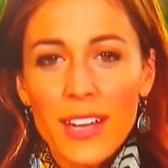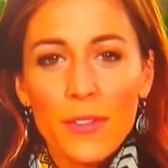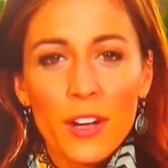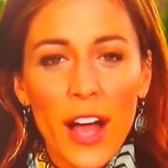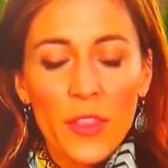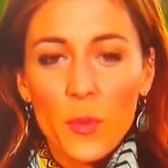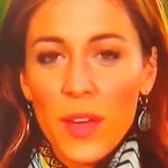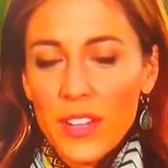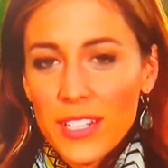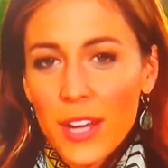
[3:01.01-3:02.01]
He never got the
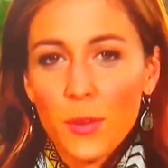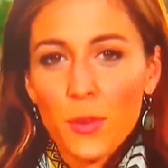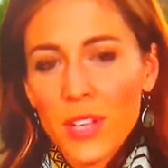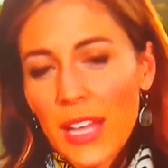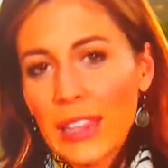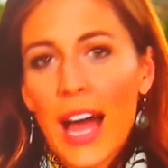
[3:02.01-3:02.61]
way that Ted Cruz got